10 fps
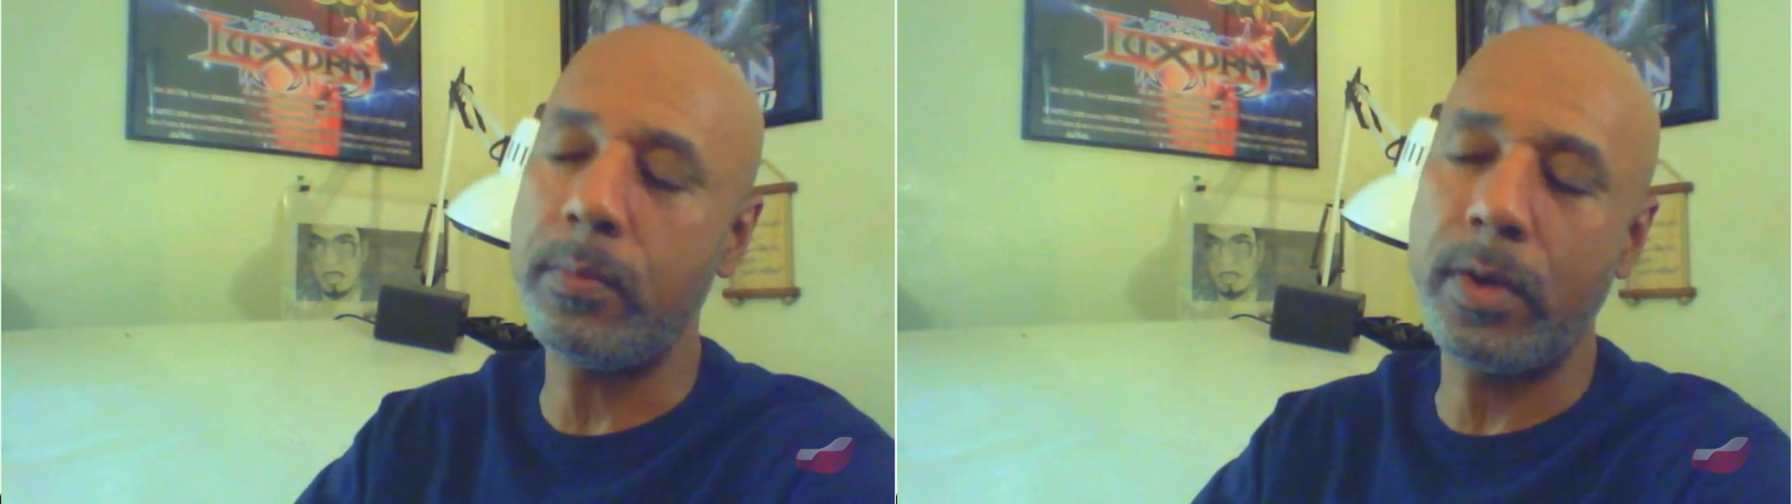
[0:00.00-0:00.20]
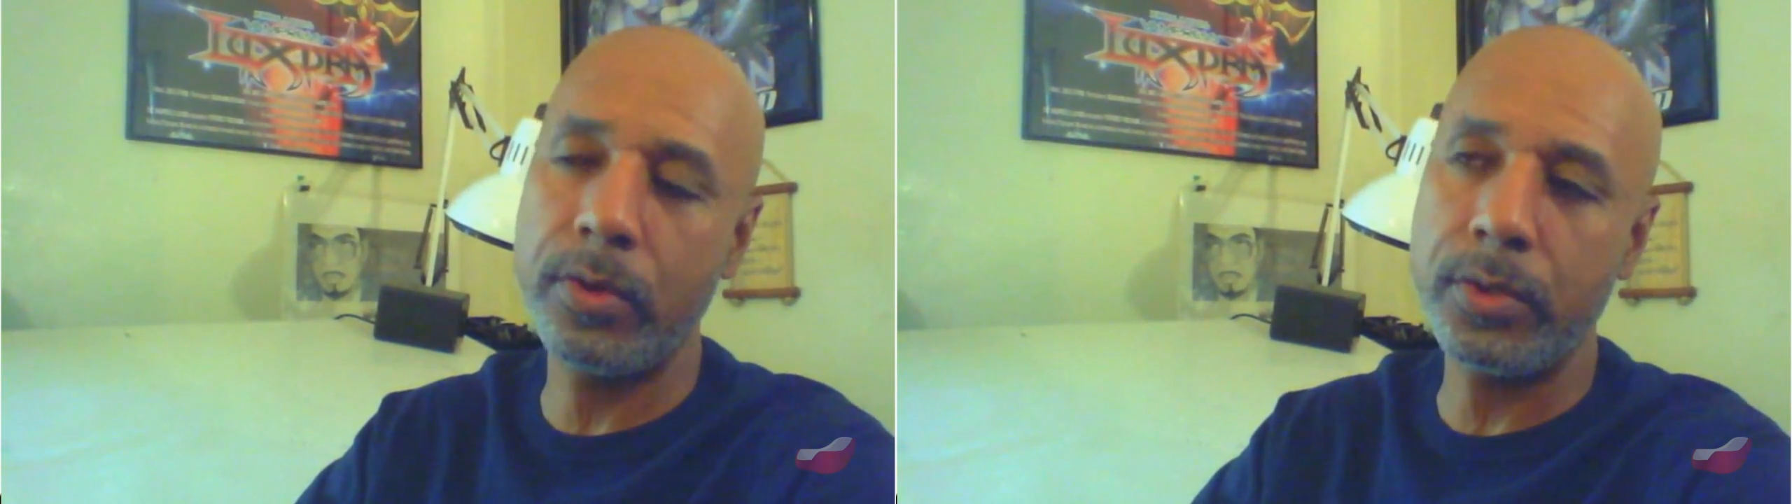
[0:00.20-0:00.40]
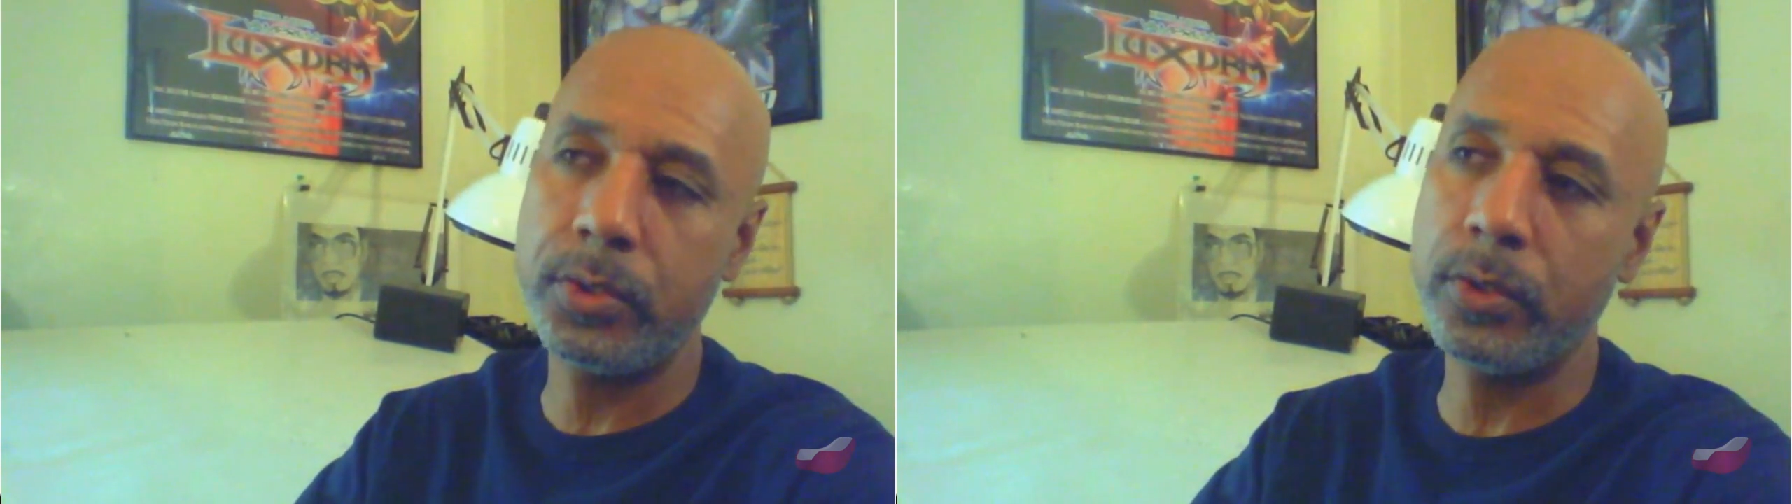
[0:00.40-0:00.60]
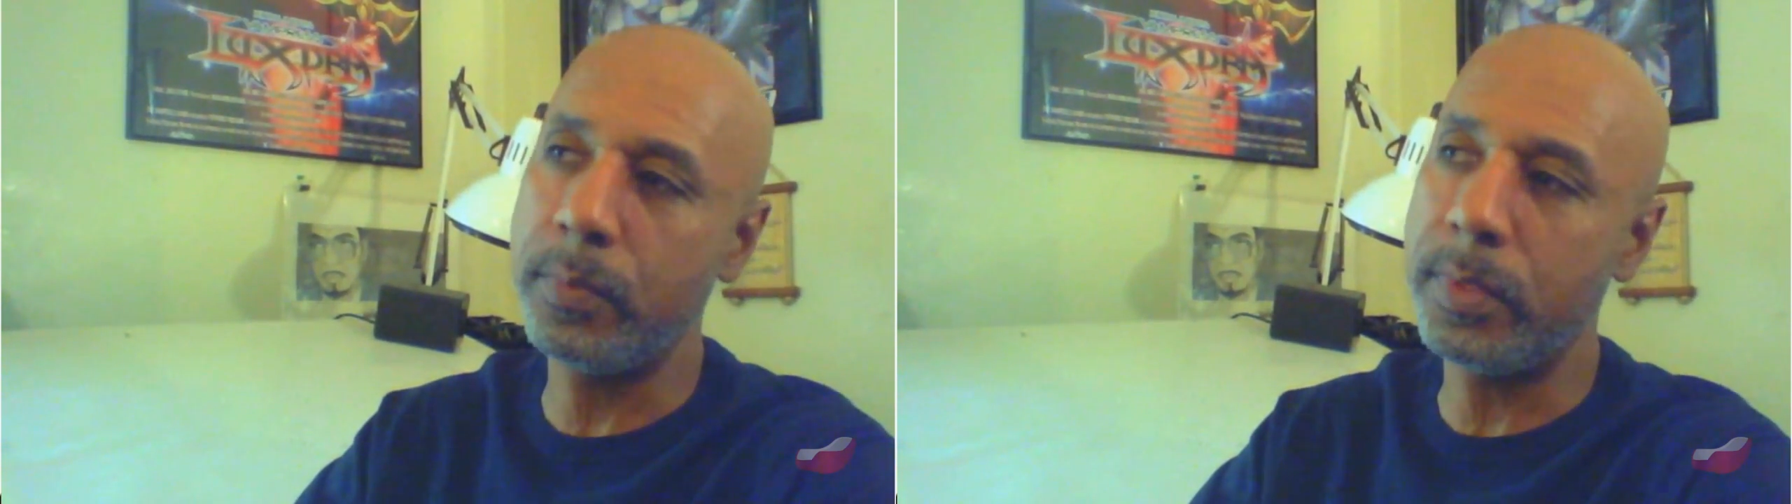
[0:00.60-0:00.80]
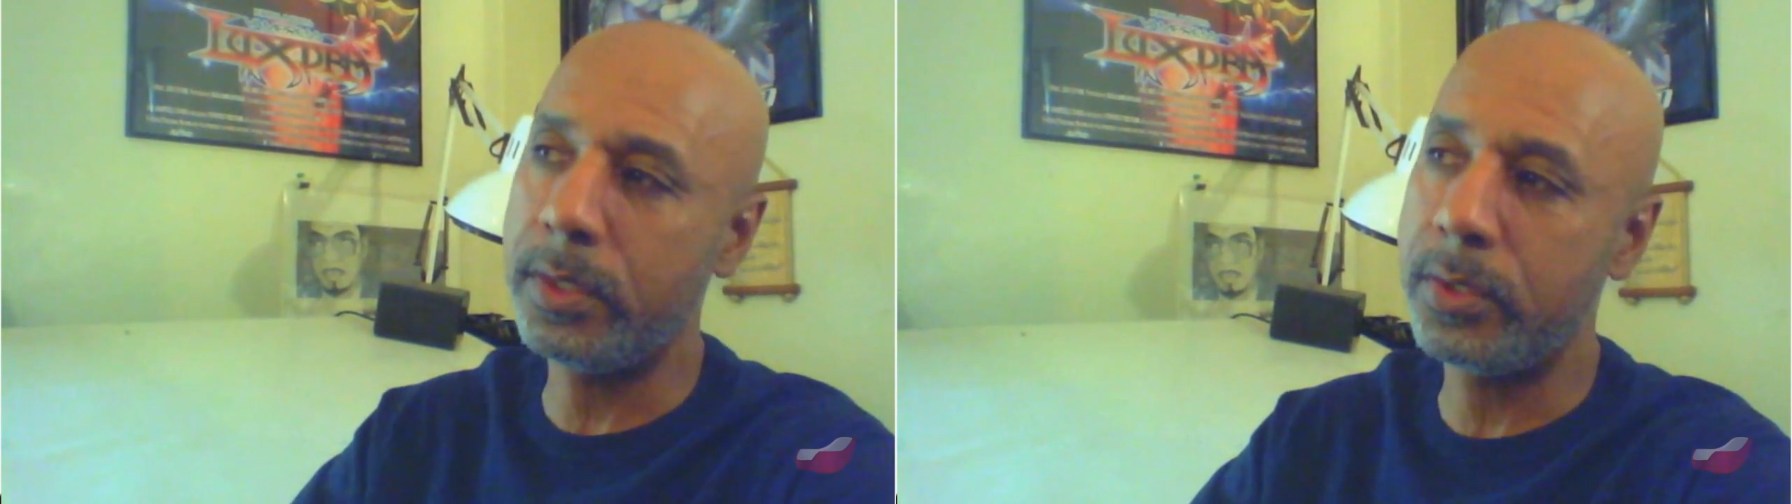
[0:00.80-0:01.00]
my mother
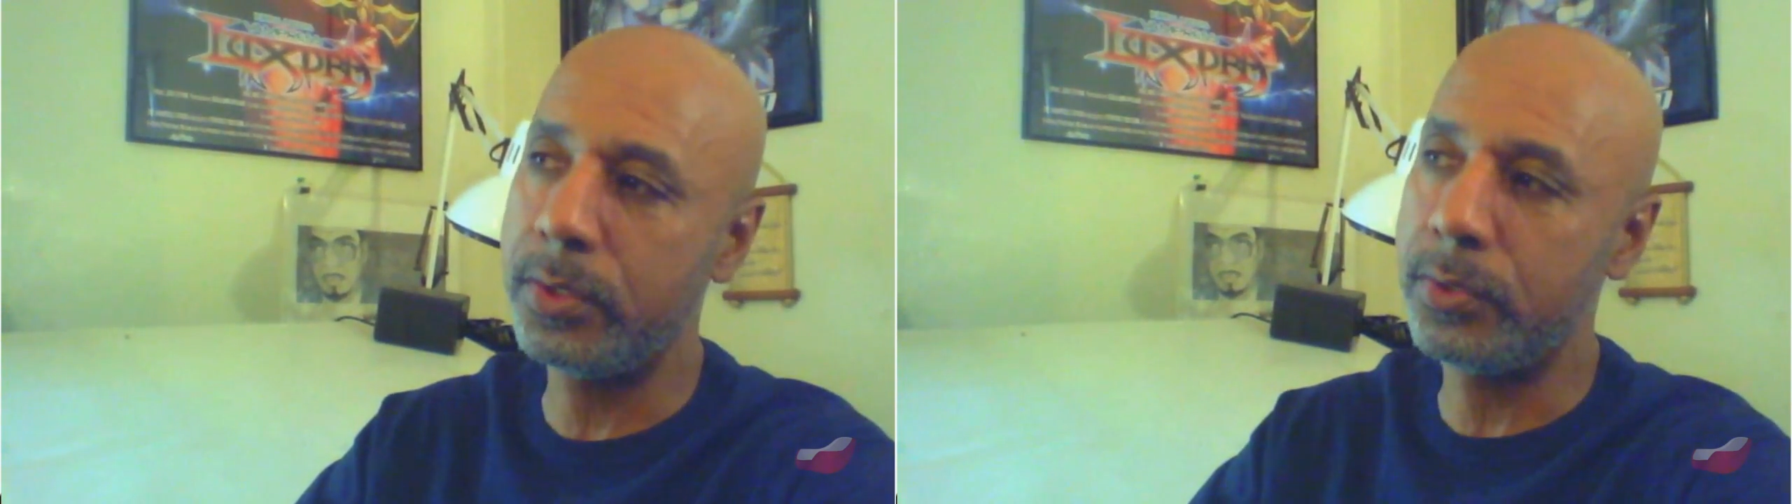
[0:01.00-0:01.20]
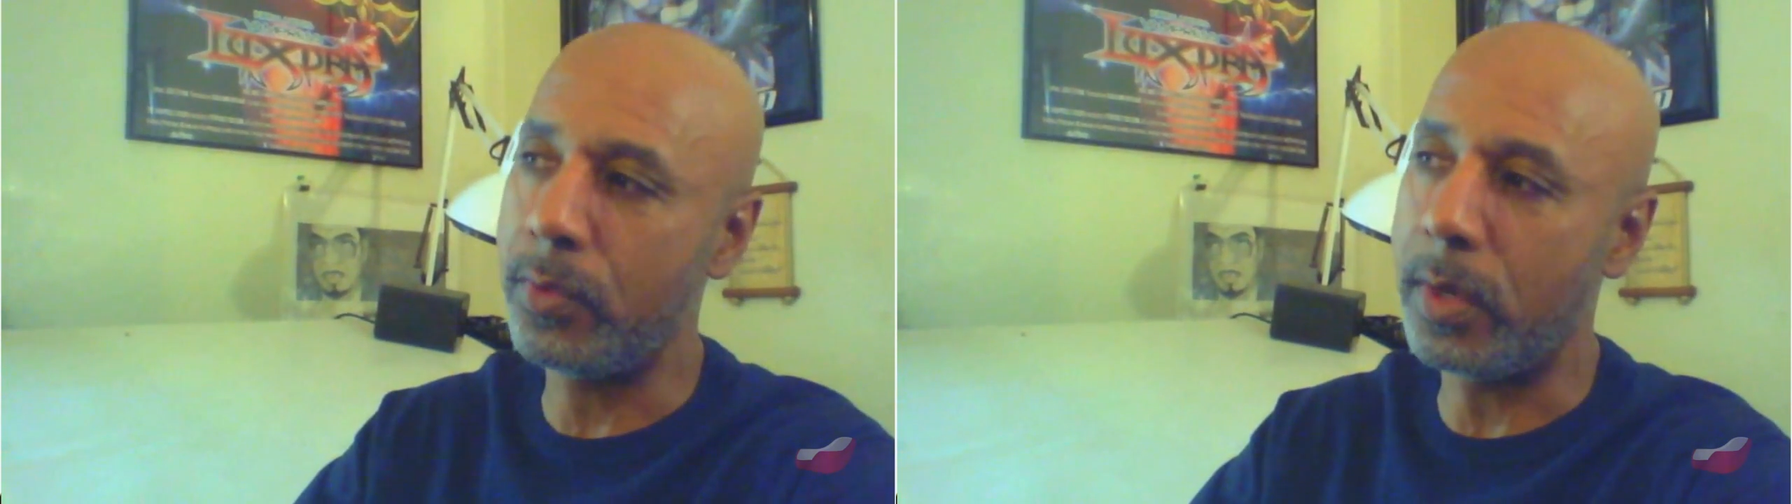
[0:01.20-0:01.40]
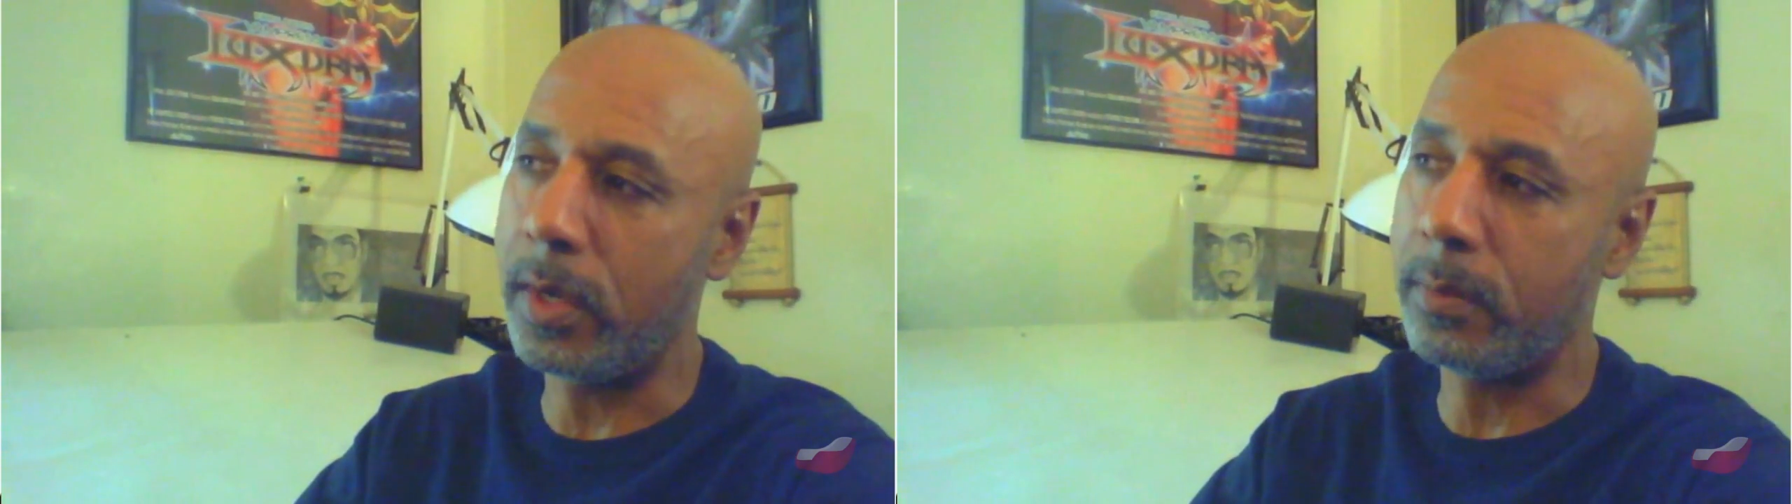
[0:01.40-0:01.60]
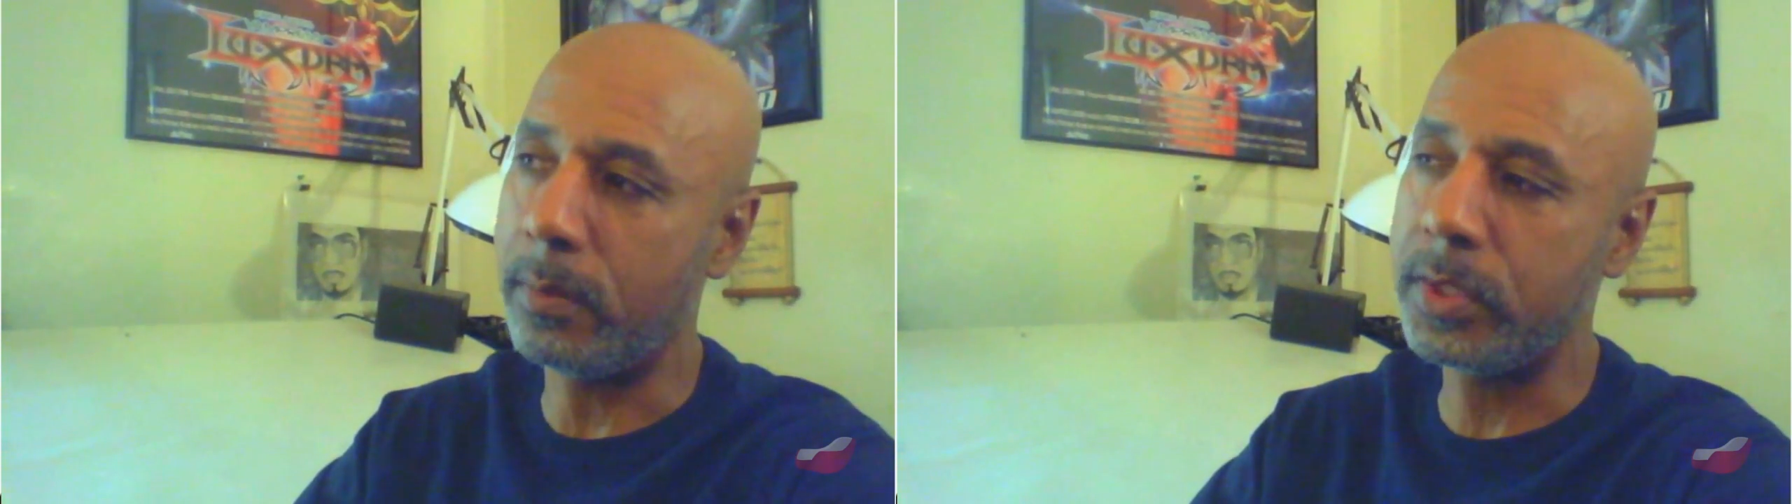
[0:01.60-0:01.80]
took me to